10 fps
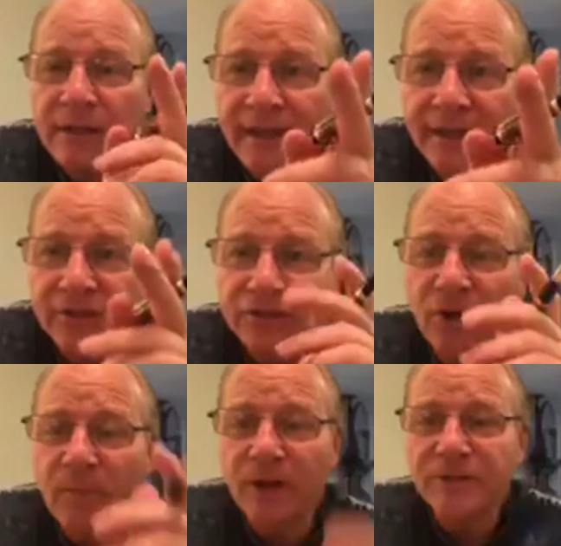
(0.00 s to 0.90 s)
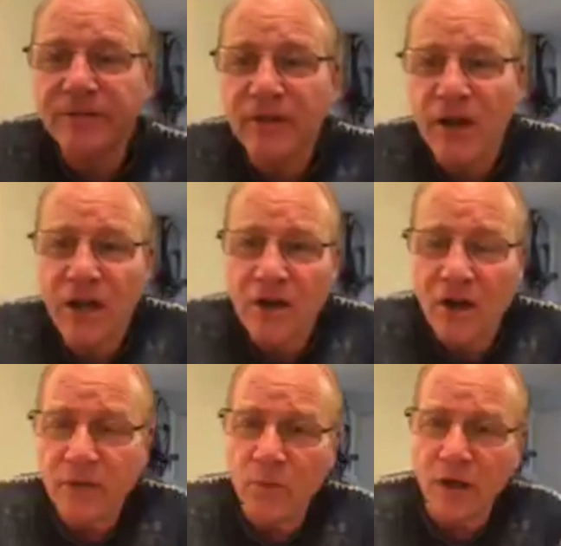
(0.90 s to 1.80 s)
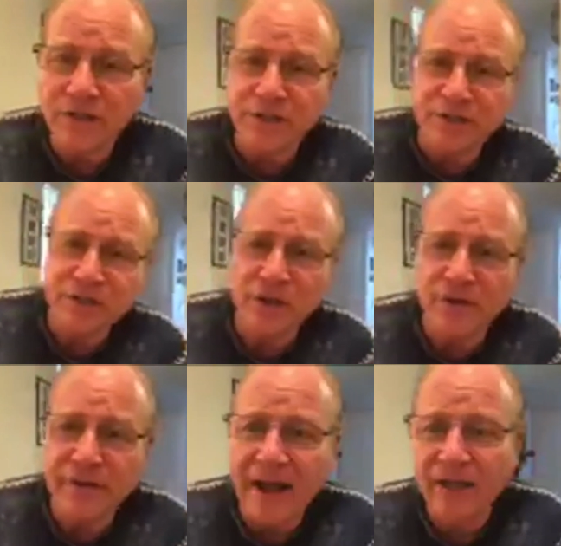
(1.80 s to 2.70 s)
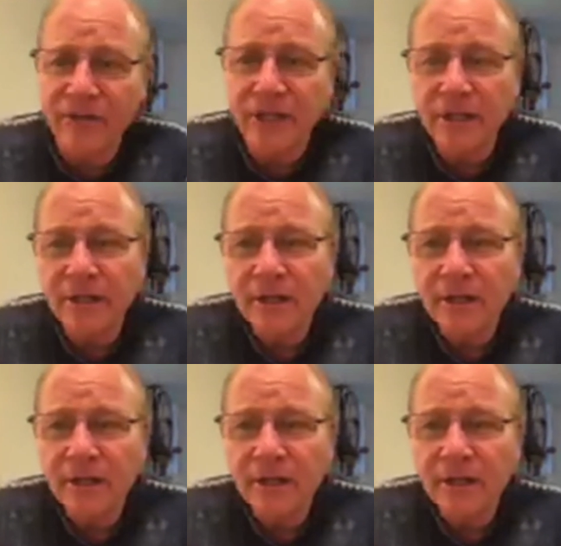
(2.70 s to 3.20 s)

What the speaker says: Thank you so much for logging on and watching the show, Valerie.